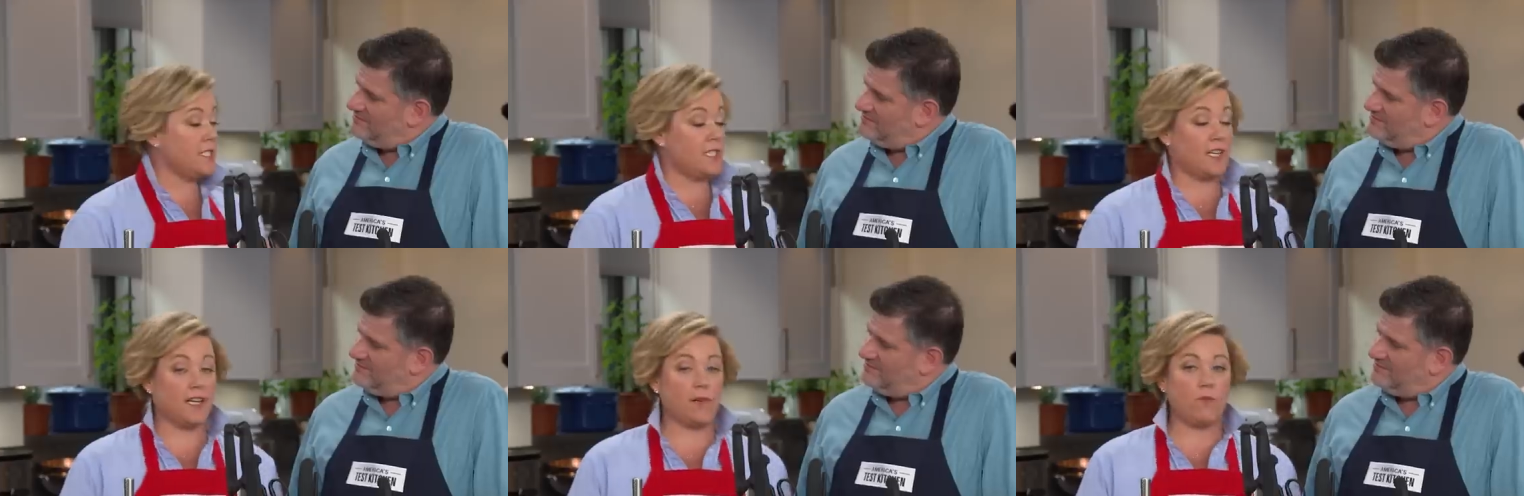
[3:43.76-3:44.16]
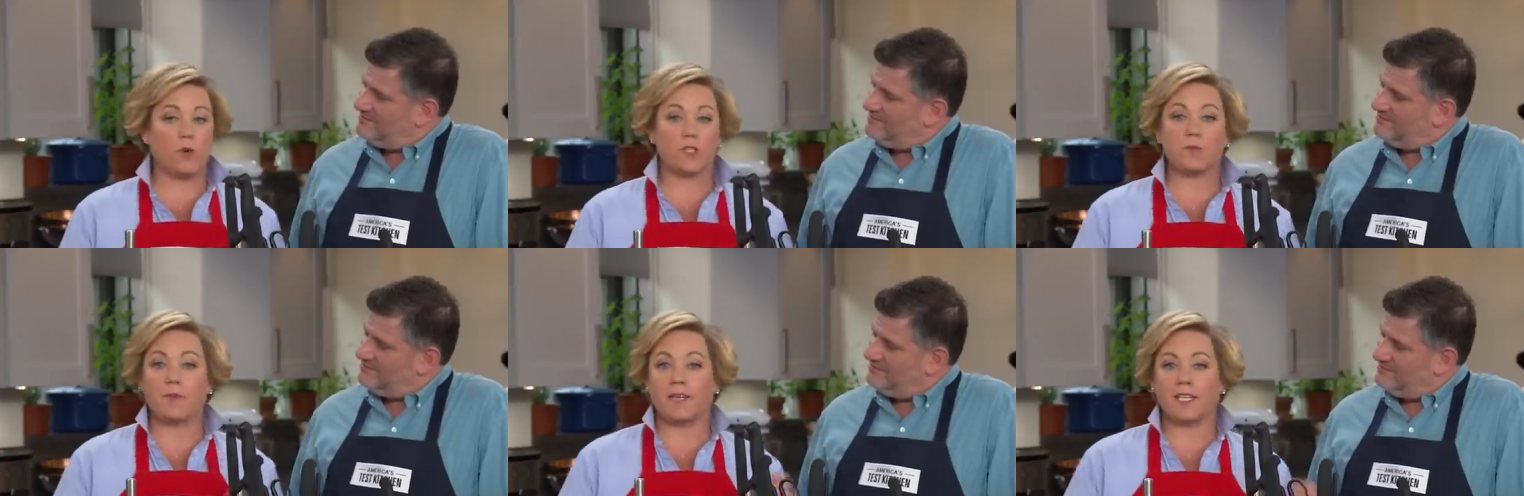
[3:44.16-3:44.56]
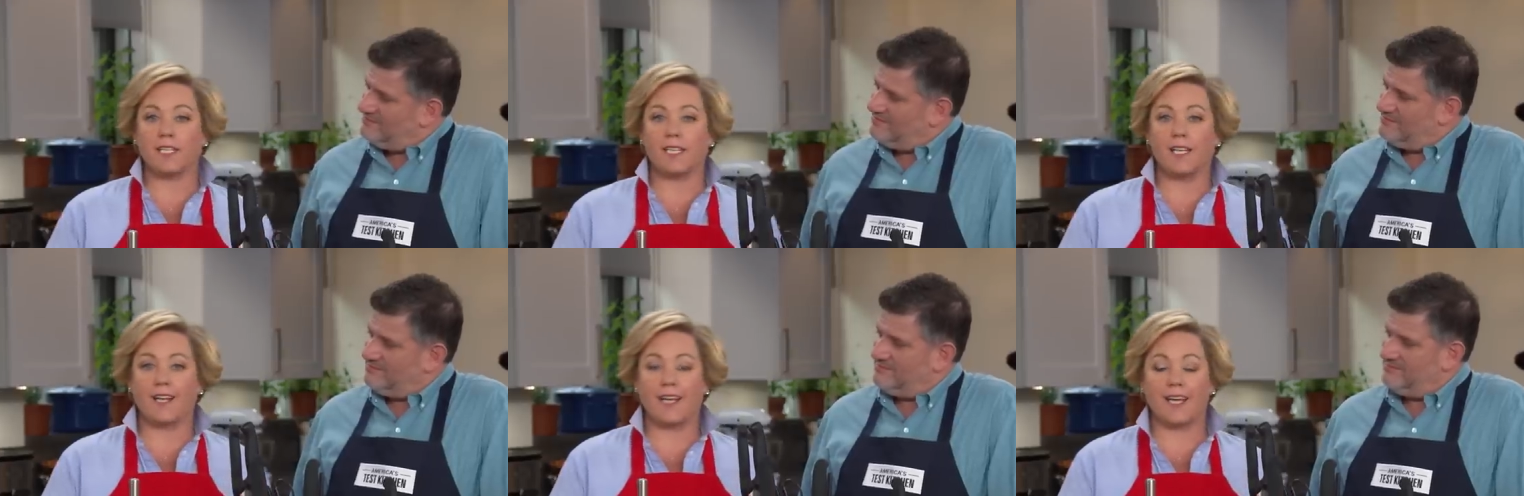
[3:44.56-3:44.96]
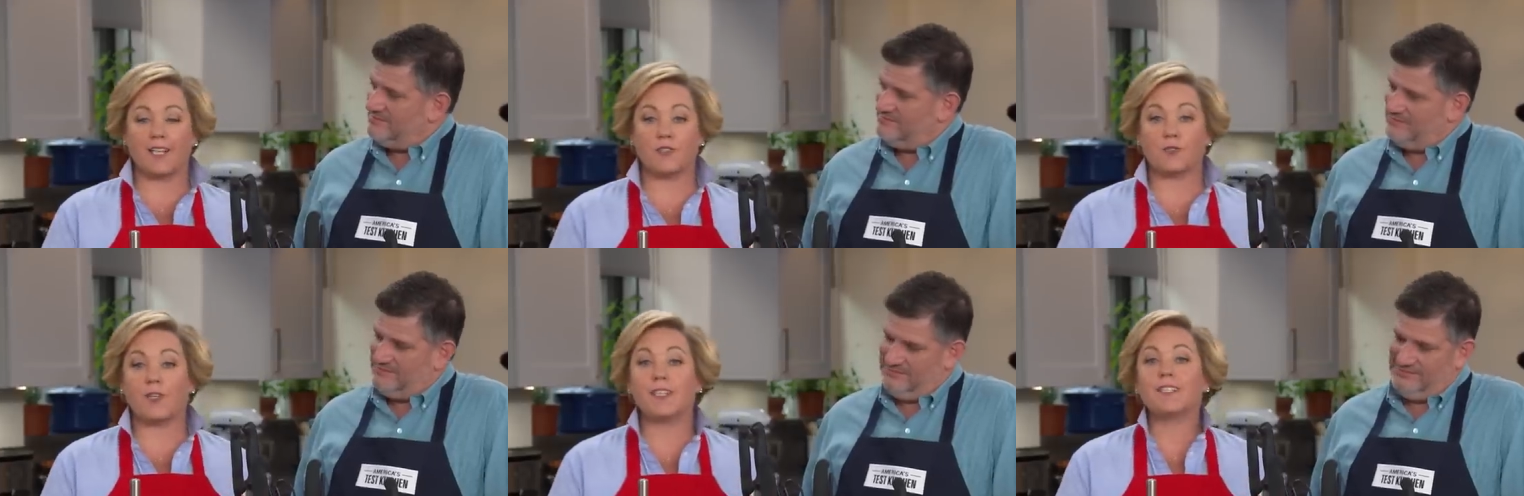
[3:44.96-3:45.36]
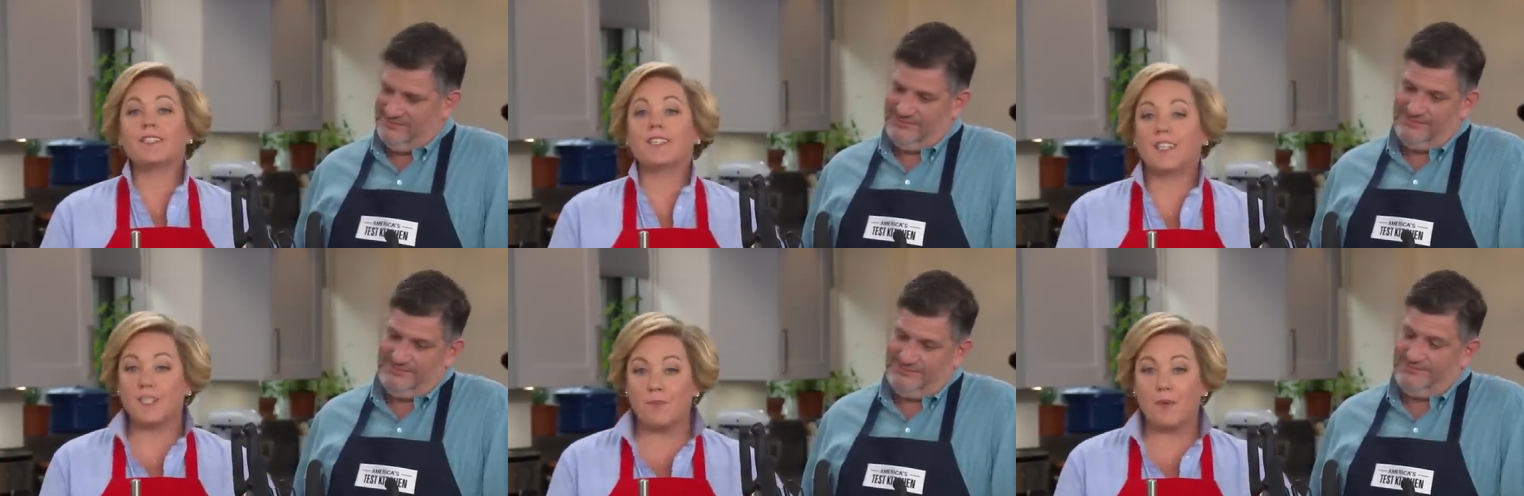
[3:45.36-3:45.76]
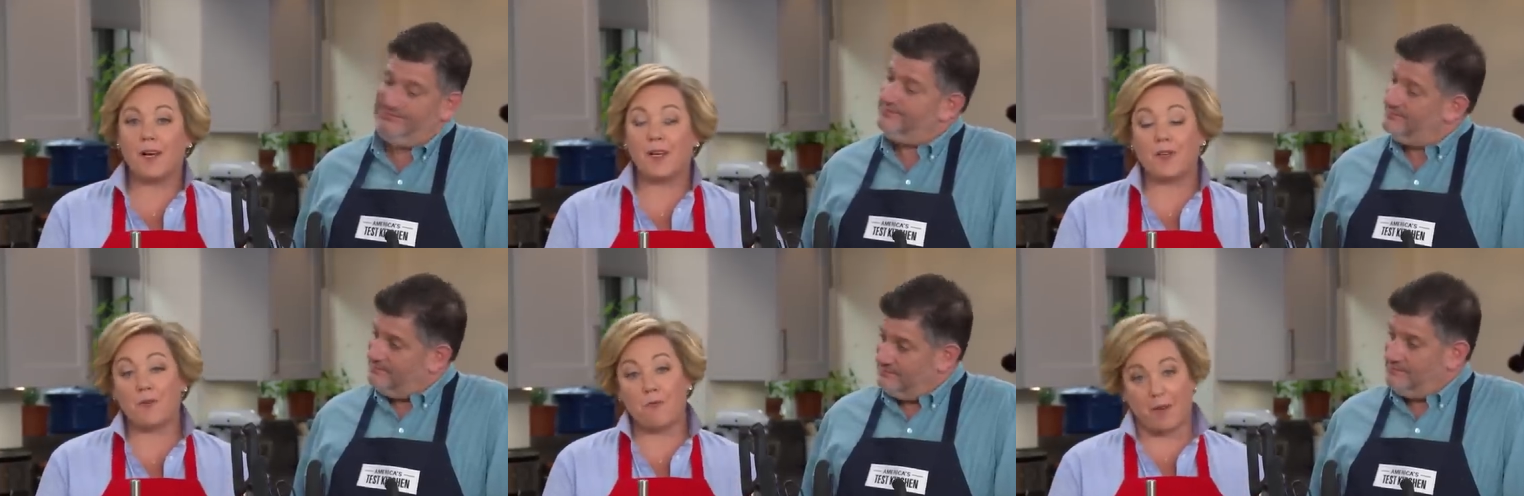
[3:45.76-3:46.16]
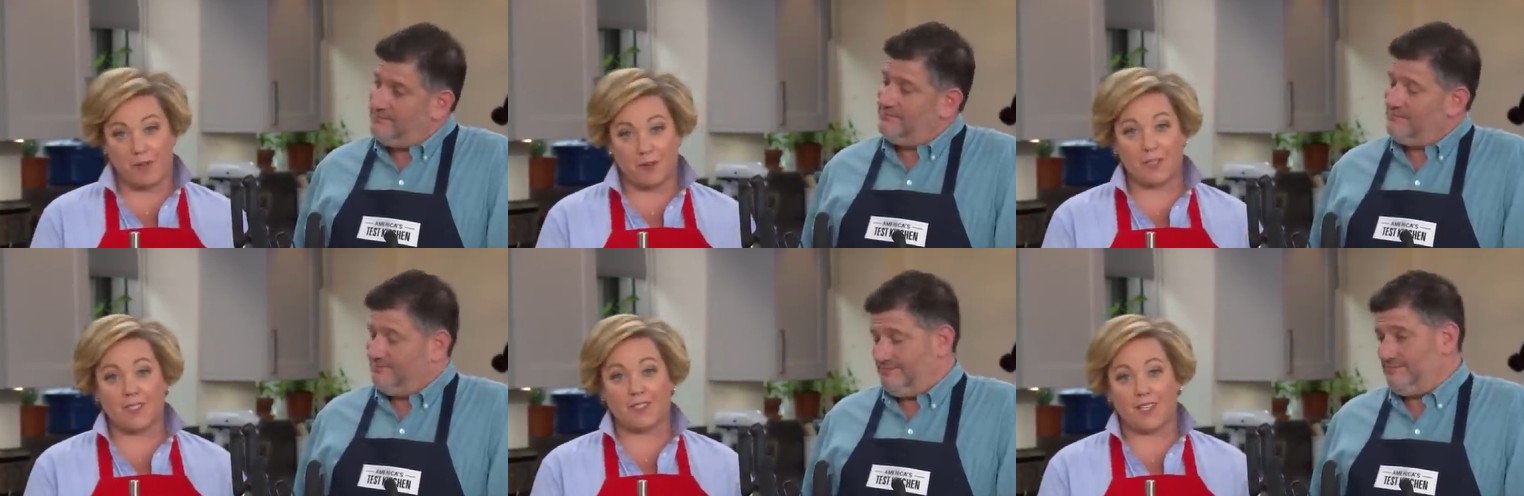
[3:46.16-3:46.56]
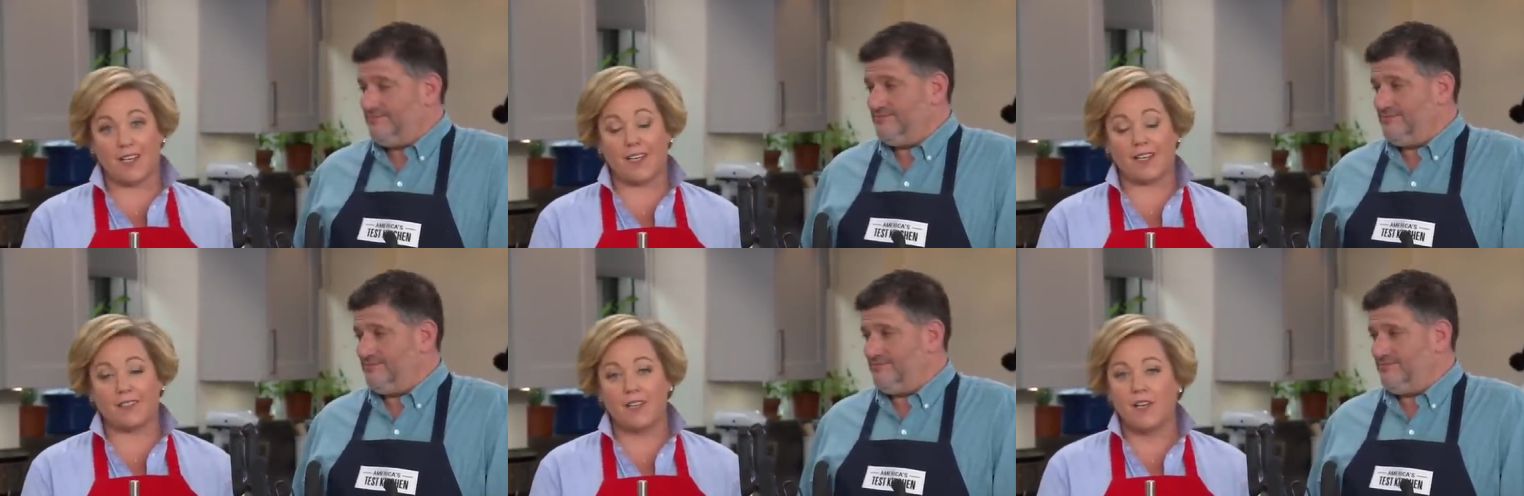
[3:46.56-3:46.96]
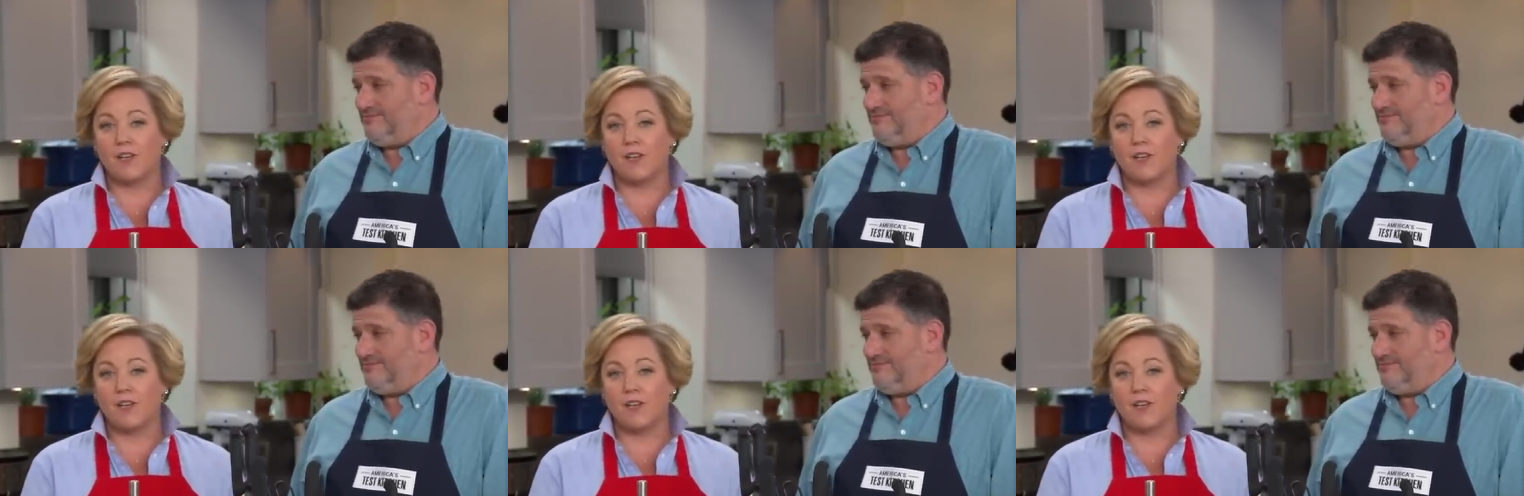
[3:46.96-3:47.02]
Speaker 1: time where spending a little extra does buy you better design.